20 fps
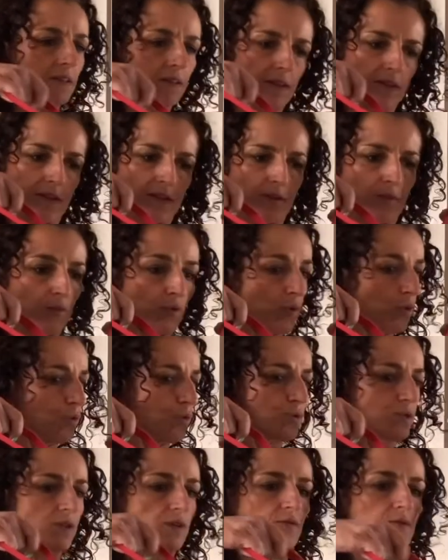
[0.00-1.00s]
The
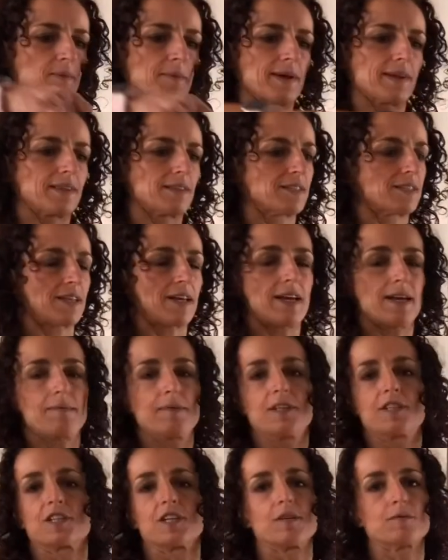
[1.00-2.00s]
rules remain the same
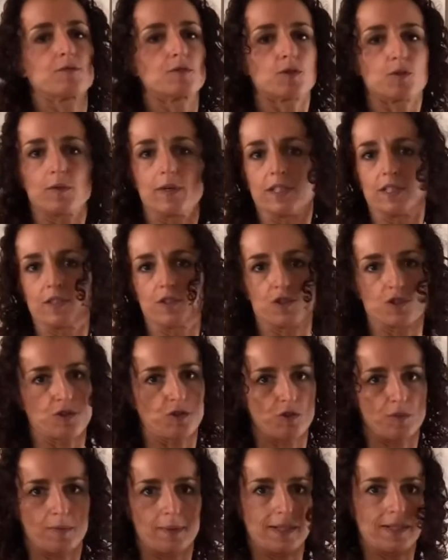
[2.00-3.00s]
in terms of squeezing the
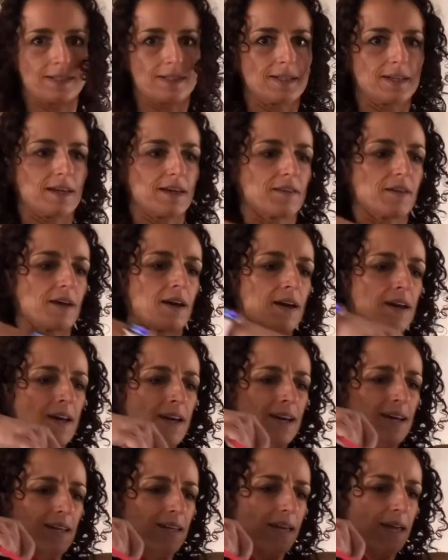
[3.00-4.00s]
shoulder blades together.
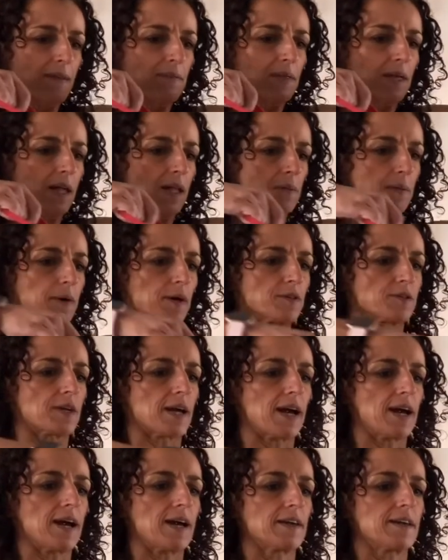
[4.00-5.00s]
Keep the elbows
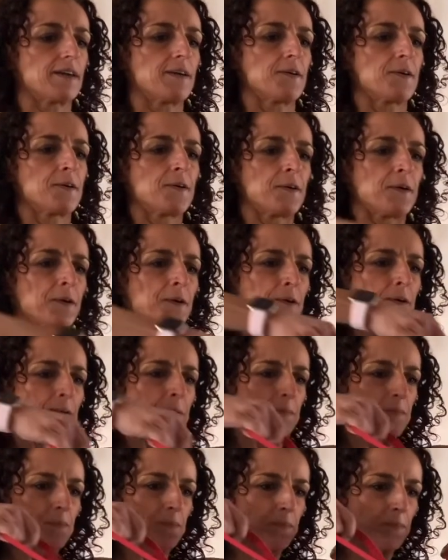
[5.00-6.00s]
high,
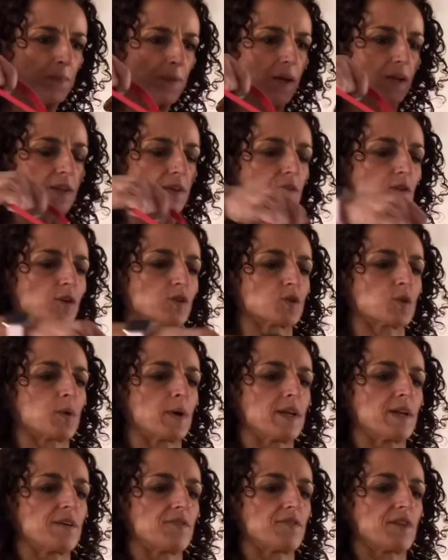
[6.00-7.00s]
and you've got
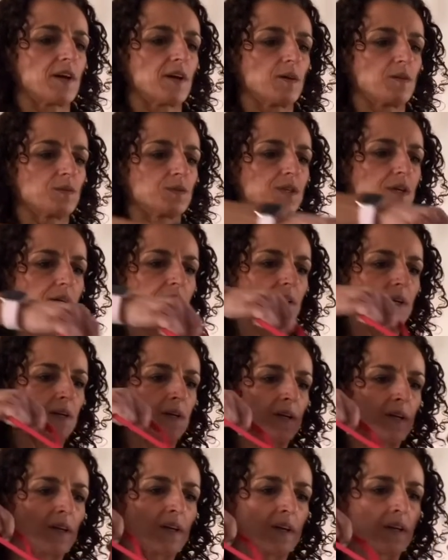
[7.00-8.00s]
20 of those.
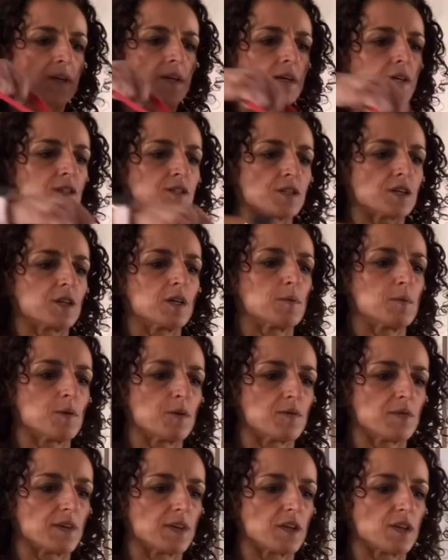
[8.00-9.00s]
So you're
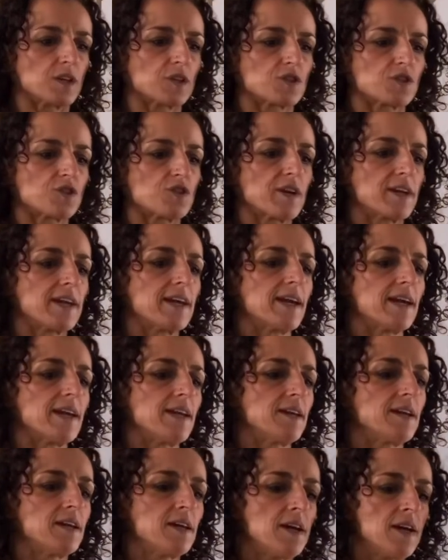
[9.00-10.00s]
moving straight
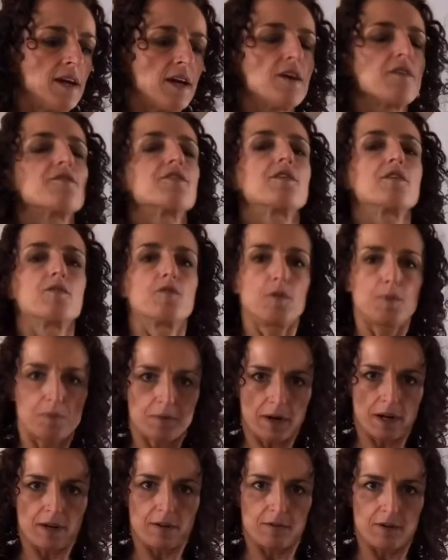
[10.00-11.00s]
in from your
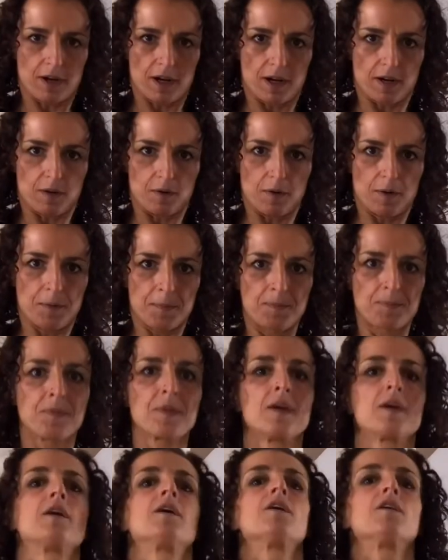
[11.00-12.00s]
upright row,
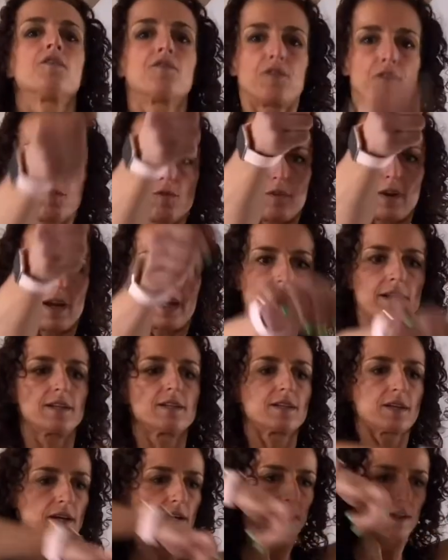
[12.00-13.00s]
front
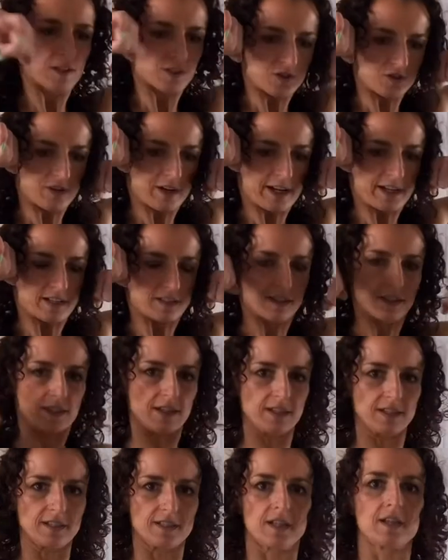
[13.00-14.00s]
raise, straight into
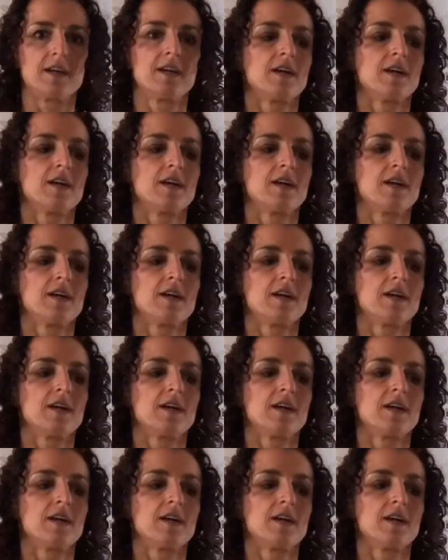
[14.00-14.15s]
these.